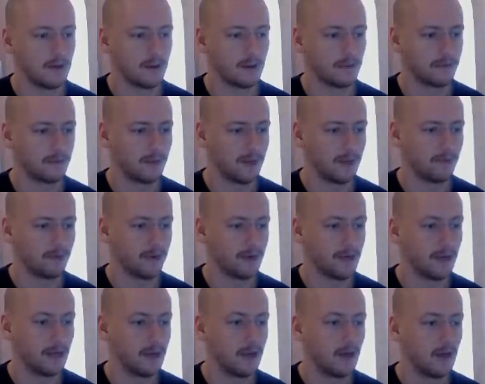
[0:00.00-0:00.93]
You have to be
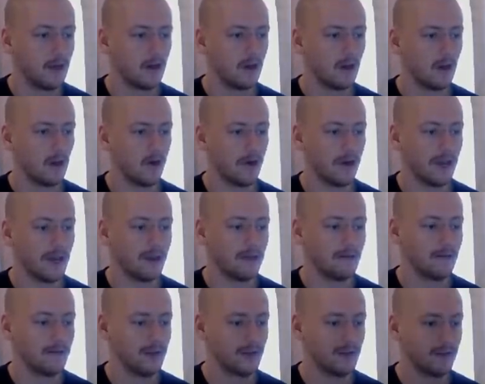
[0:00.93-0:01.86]
pretty on it
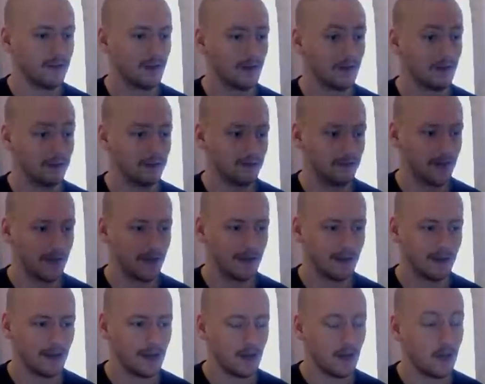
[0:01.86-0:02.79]
in terms of,
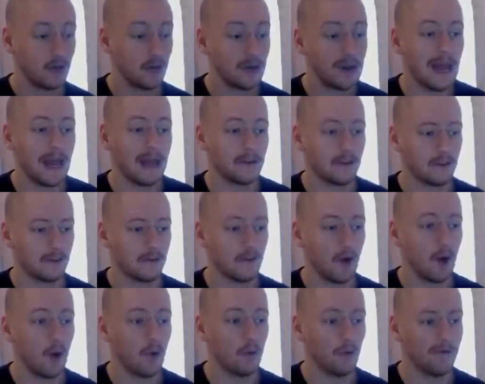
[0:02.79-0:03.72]
like, you can just
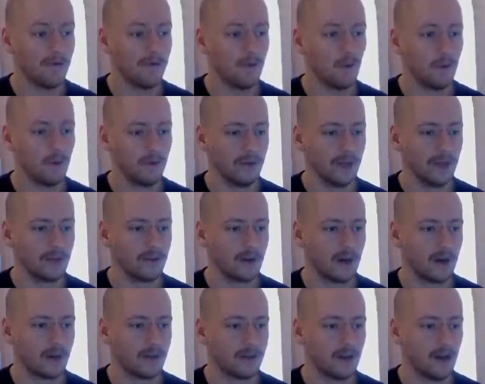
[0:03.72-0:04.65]
hold forward the
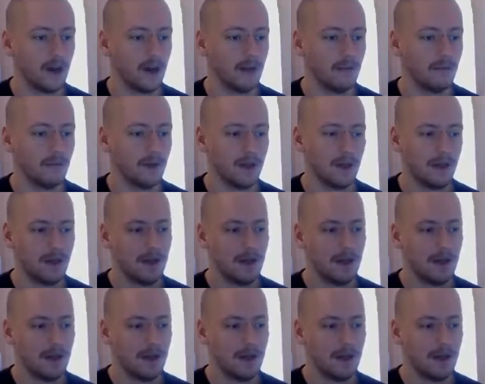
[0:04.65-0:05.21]
entire time,